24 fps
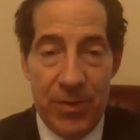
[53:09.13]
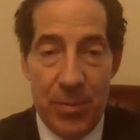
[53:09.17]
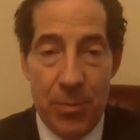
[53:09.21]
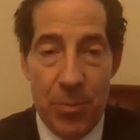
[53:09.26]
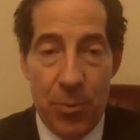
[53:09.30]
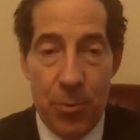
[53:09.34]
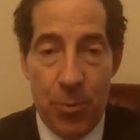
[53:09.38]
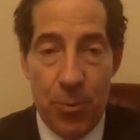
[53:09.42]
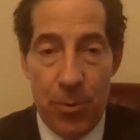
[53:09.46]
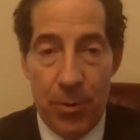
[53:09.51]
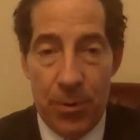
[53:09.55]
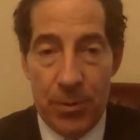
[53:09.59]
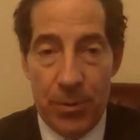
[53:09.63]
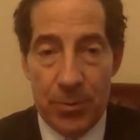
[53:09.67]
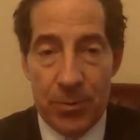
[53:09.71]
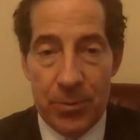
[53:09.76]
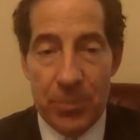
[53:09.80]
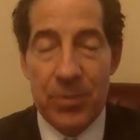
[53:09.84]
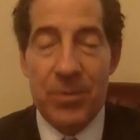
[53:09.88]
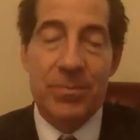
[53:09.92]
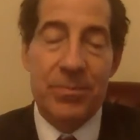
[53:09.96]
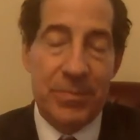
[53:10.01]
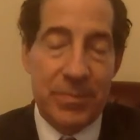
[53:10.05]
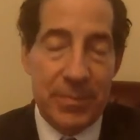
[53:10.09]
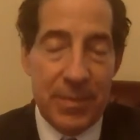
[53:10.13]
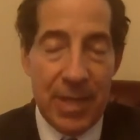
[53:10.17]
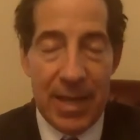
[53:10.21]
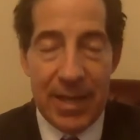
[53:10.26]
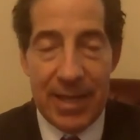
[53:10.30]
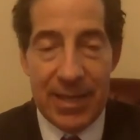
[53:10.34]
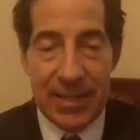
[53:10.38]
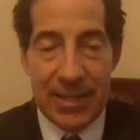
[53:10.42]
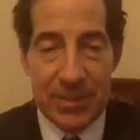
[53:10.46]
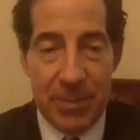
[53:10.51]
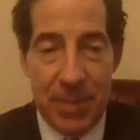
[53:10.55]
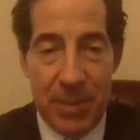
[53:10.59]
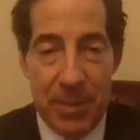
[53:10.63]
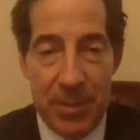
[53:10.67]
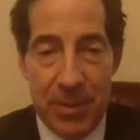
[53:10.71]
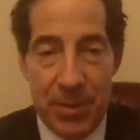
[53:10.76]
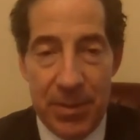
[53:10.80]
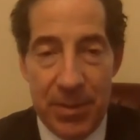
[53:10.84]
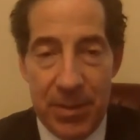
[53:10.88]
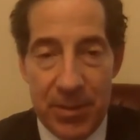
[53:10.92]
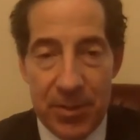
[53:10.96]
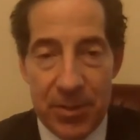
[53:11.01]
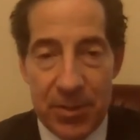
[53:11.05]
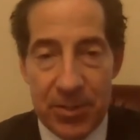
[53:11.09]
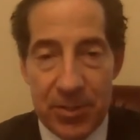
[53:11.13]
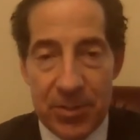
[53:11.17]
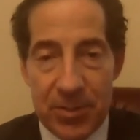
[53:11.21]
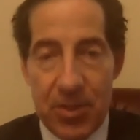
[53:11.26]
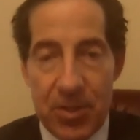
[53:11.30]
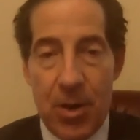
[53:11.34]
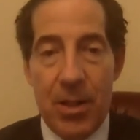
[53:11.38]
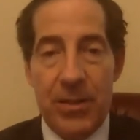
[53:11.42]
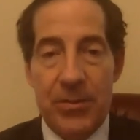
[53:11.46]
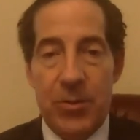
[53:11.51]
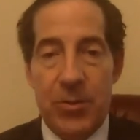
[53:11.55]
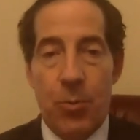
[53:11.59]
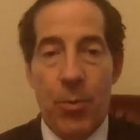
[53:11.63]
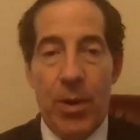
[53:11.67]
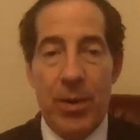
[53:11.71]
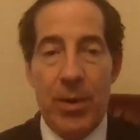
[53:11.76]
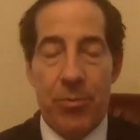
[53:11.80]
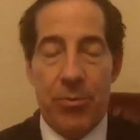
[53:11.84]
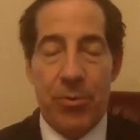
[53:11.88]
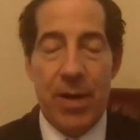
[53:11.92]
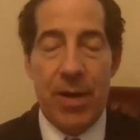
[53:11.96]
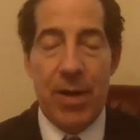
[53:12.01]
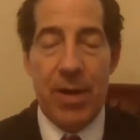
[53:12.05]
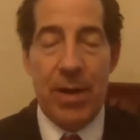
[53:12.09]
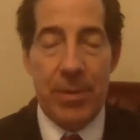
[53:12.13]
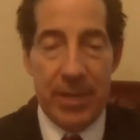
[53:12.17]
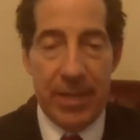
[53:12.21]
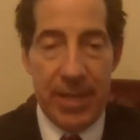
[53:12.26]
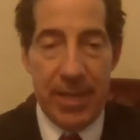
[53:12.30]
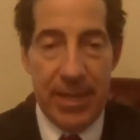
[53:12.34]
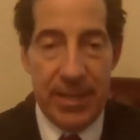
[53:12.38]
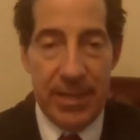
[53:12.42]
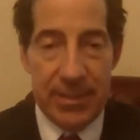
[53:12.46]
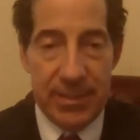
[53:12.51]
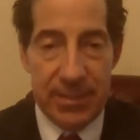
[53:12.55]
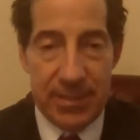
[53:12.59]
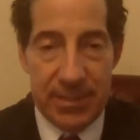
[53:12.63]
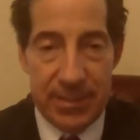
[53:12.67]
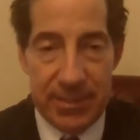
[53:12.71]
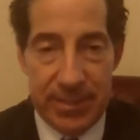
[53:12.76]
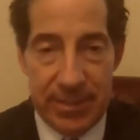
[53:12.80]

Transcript: Board, or I guess maybe you could call it the white primary cases,